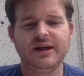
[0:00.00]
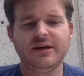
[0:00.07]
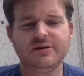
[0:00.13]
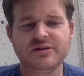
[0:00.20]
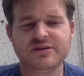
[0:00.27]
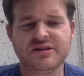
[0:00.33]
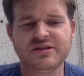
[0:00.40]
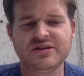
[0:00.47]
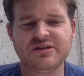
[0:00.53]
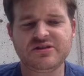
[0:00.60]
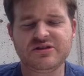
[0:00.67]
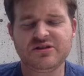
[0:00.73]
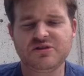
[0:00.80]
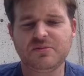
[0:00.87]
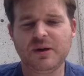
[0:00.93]
now is this has
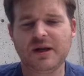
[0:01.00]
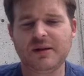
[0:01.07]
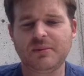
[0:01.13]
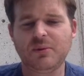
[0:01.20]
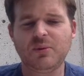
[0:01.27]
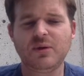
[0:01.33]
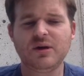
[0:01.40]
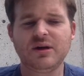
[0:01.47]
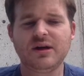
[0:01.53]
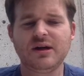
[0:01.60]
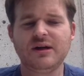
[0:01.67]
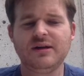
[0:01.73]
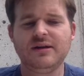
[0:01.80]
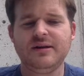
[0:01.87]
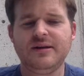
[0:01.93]
just spun up a
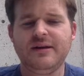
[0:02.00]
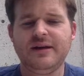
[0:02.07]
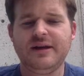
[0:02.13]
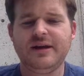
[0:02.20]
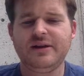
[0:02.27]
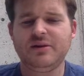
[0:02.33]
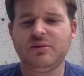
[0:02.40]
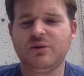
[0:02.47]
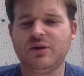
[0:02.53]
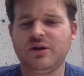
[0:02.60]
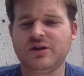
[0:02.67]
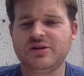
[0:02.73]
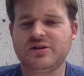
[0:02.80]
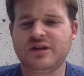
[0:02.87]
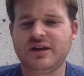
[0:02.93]
worker, and the
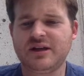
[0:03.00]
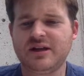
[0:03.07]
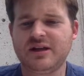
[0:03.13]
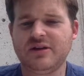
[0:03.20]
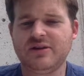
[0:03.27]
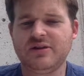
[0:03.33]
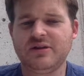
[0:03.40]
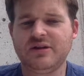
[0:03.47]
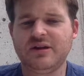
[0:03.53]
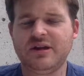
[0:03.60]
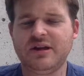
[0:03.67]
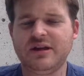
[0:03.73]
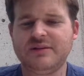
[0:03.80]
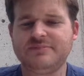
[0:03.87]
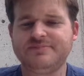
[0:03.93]
worker is taking on
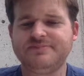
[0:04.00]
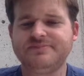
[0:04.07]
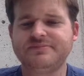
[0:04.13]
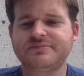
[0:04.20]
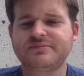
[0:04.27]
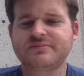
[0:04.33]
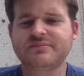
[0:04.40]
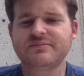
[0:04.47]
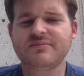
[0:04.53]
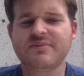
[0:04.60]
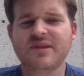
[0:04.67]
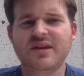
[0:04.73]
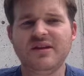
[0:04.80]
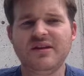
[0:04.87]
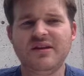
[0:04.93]

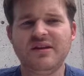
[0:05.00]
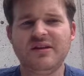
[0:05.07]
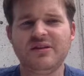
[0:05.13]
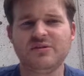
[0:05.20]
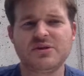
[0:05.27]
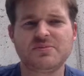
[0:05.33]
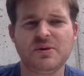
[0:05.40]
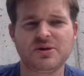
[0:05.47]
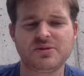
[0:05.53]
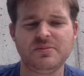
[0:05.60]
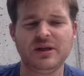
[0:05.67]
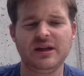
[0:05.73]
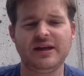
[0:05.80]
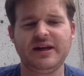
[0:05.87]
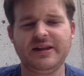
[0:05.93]
the
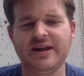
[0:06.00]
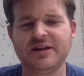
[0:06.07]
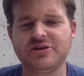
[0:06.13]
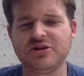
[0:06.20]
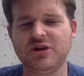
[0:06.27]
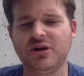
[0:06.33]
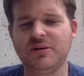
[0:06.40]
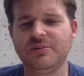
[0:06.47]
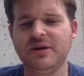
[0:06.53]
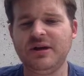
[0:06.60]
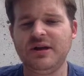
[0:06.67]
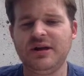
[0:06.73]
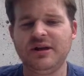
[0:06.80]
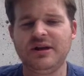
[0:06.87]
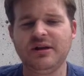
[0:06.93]
responsibility of that job.
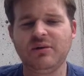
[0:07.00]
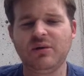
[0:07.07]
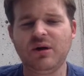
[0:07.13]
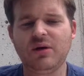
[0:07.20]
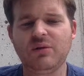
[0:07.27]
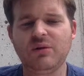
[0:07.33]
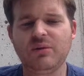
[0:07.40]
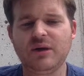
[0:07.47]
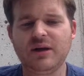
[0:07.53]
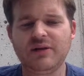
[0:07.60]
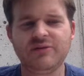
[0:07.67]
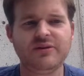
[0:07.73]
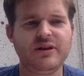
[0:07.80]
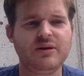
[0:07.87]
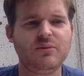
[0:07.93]
Now, while we're waiting
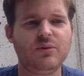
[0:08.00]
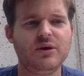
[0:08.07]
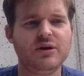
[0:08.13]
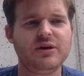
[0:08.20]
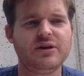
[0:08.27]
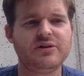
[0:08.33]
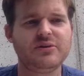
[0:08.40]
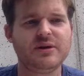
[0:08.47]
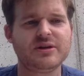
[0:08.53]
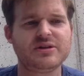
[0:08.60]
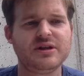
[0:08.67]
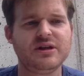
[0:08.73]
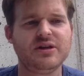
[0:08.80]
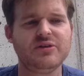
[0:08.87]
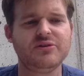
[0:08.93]
for that worker to
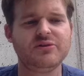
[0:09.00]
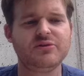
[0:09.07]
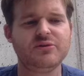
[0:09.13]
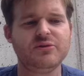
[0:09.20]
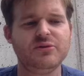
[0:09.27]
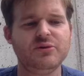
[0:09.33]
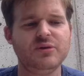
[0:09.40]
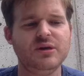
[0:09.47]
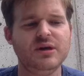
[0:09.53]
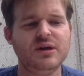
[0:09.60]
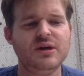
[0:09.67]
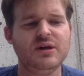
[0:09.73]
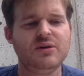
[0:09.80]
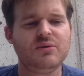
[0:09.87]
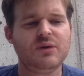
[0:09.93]
actually go through,
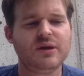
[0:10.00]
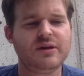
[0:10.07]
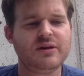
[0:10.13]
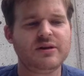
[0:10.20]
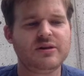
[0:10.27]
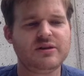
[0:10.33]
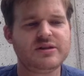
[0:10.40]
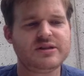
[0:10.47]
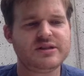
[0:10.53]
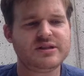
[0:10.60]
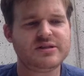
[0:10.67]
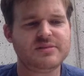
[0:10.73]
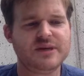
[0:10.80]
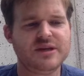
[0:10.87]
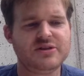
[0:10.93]
one of the nice things
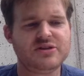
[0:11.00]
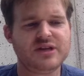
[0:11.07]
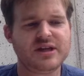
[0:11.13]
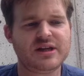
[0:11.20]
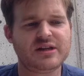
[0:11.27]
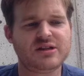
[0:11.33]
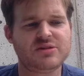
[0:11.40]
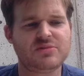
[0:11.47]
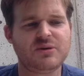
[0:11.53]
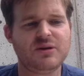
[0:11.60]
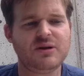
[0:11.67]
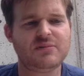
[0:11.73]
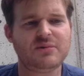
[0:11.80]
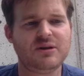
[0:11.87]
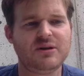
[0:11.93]
about Jenkins
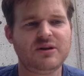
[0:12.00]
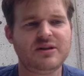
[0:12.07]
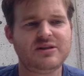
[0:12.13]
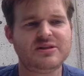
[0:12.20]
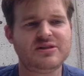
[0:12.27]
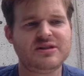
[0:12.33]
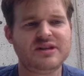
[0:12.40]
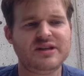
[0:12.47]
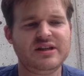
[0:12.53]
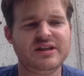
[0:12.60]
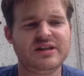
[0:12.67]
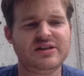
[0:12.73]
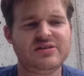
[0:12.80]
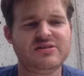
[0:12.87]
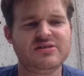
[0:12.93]
pipelines
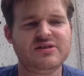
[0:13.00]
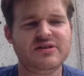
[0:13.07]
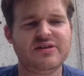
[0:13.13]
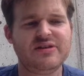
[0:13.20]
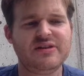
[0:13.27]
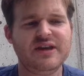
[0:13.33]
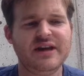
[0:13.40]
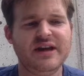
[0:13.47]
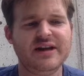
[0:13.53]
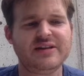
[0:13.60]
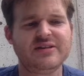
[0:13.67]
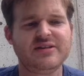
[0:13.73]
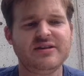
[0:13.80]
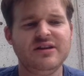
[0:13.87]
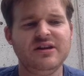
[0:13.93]
is
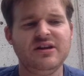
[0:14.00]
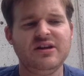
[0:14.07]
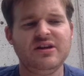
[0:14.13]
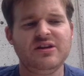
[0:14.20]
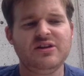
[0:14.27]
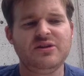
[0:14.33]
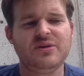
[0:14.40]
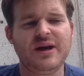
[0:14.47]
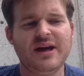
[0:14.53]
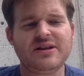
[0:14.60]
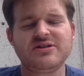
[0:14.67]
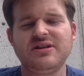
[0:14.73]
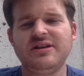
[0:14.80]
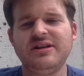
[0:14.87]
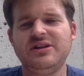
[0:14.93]
that you
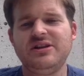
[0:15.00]
actually